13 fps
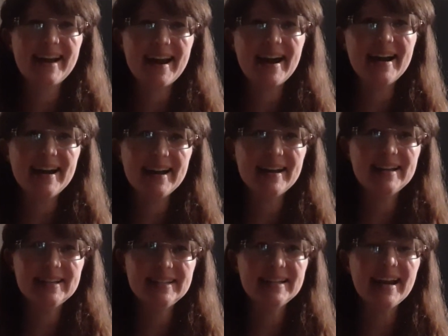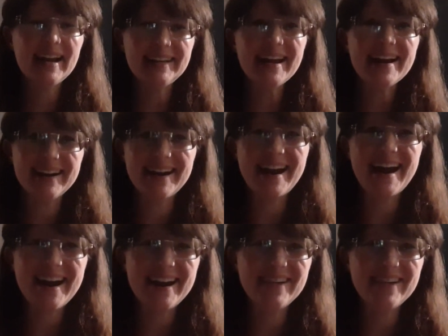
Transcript: And yeah, I